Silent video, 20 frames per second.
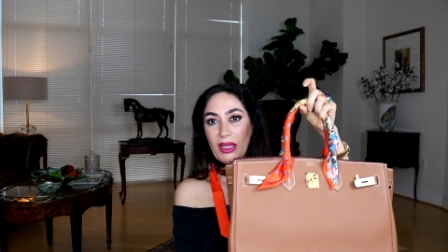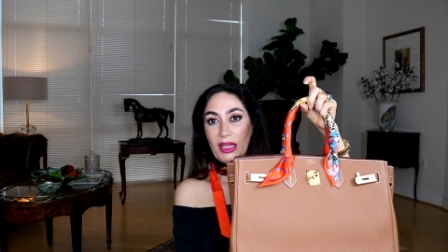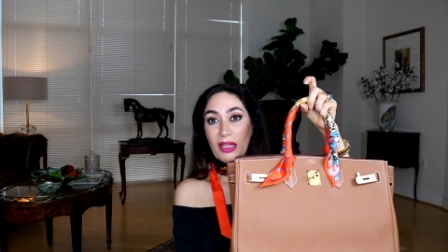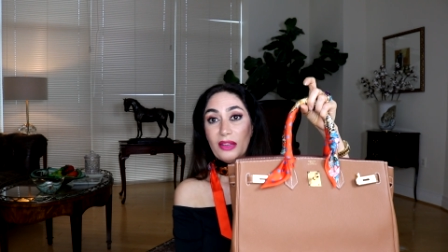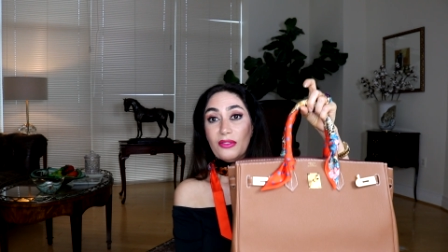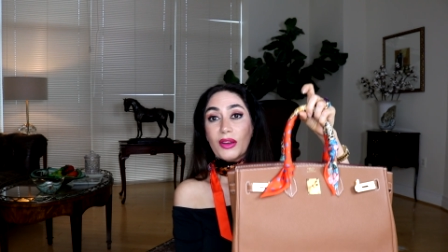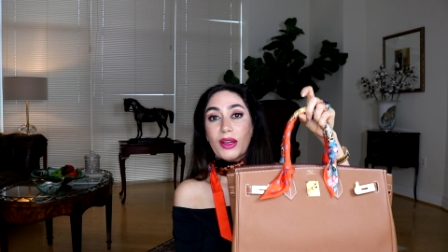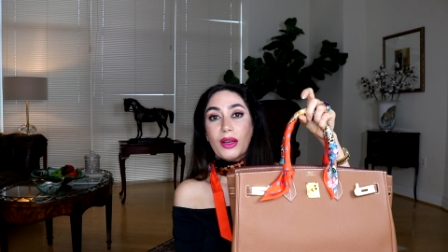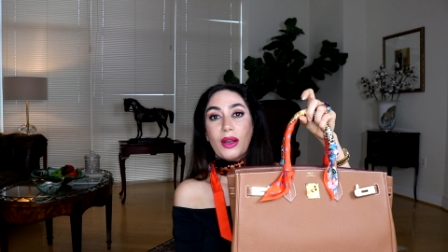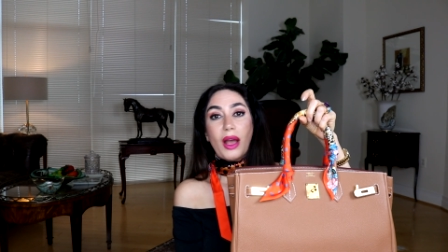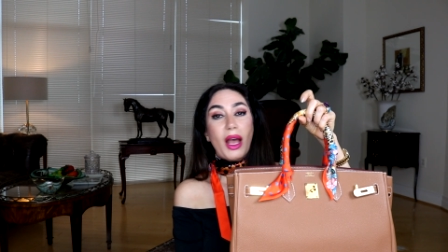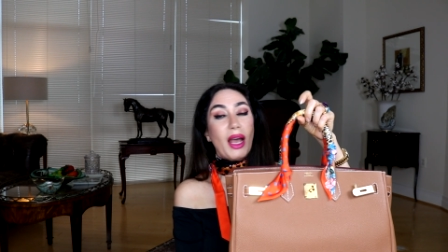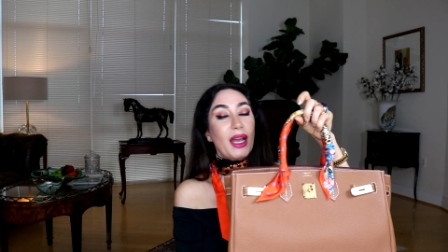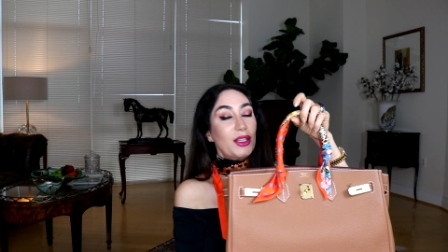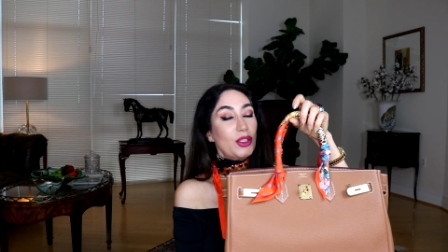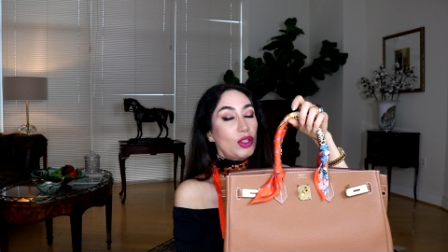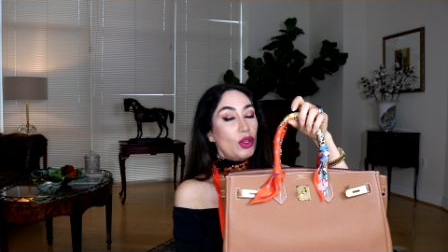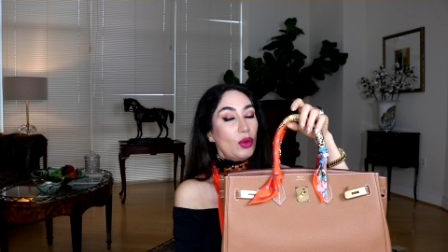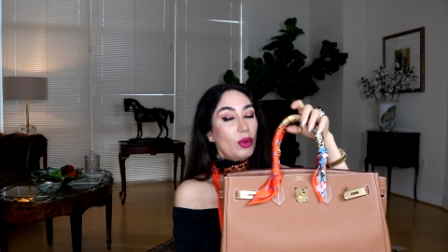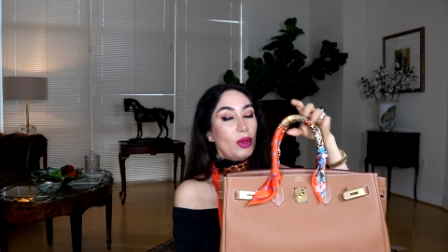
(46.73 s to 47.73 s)
Even
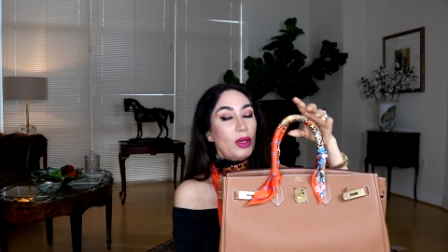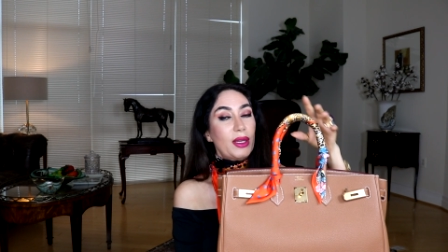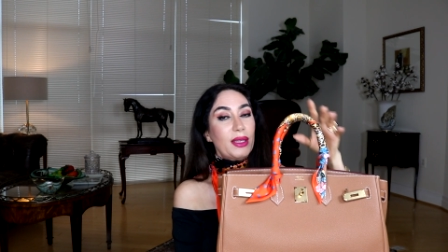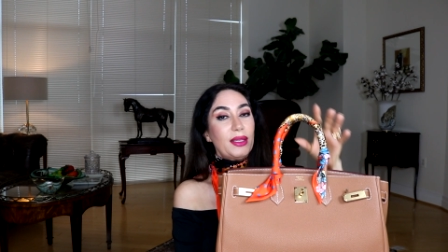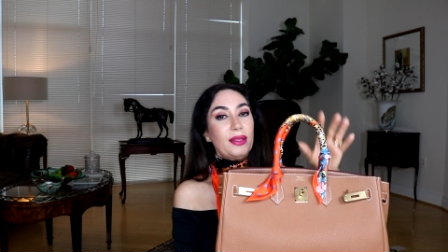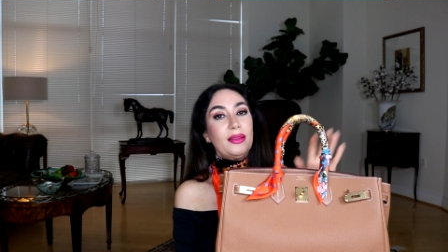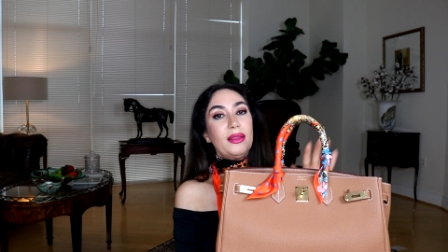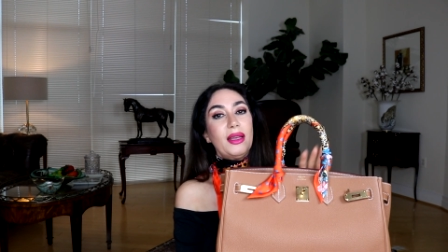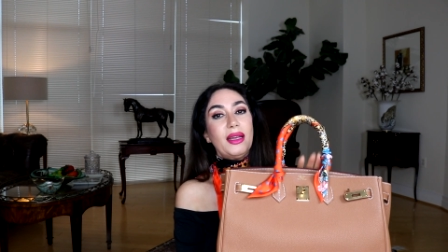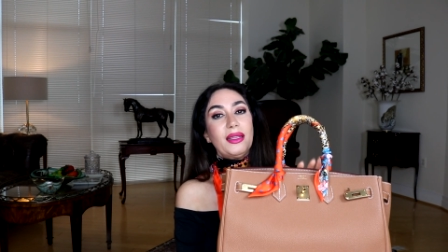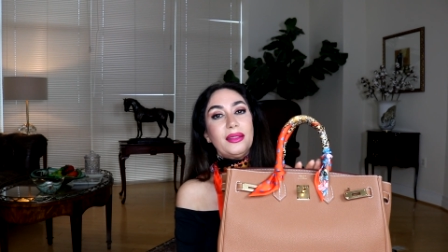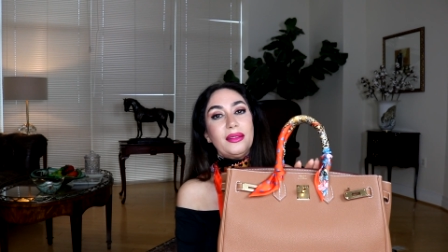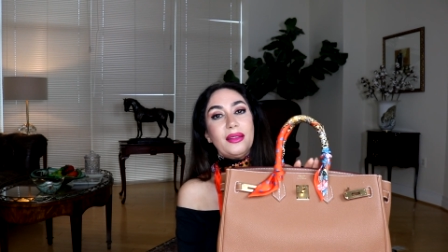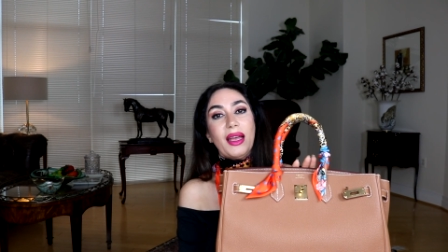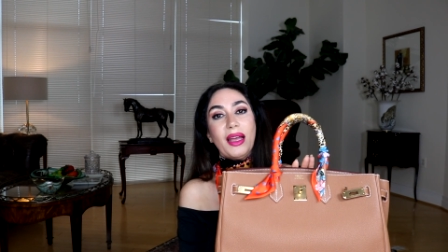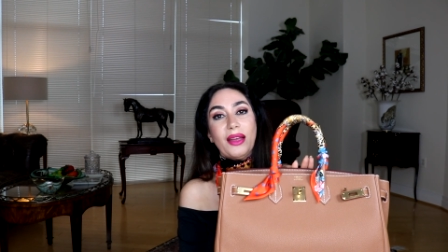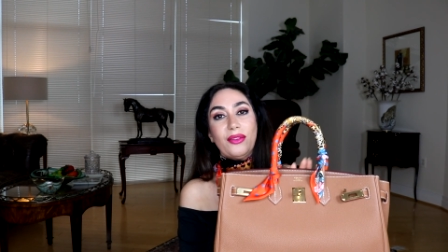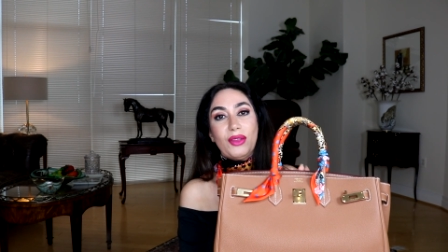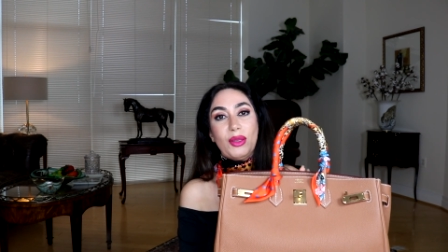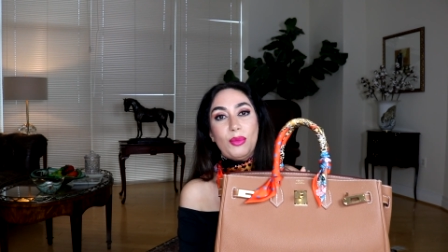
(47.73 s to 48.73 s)
I don't like that
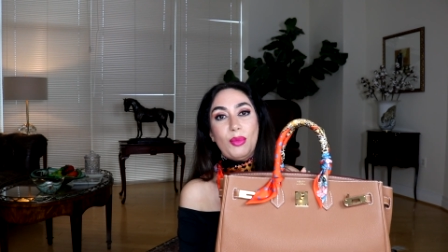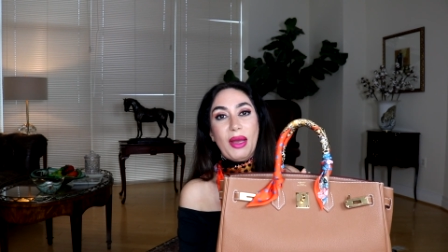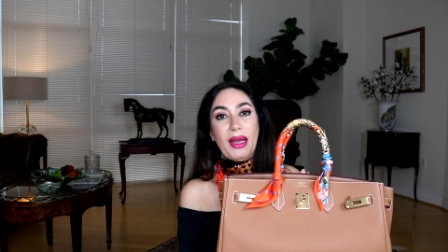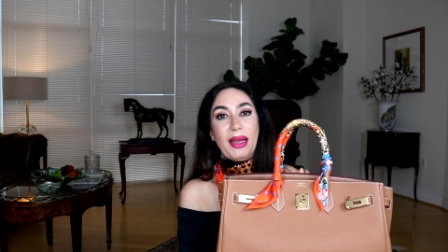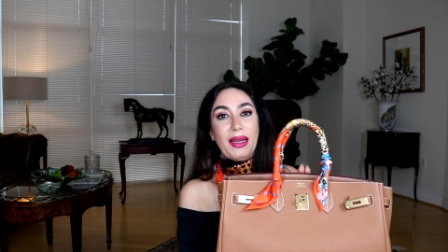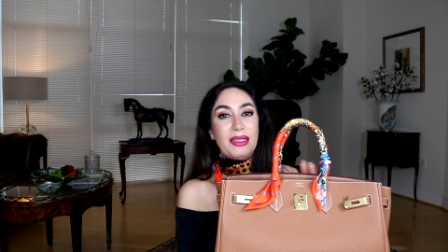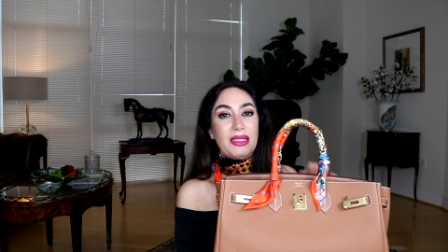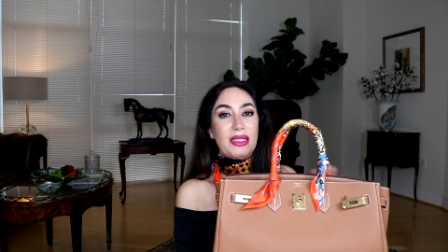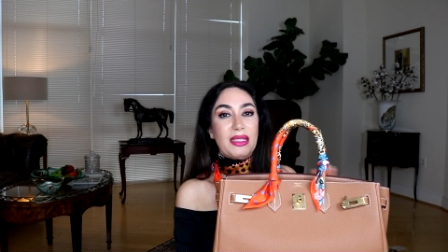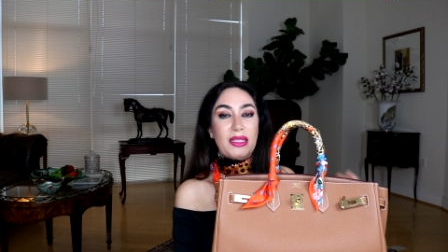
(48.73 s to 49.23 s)
heavy bags,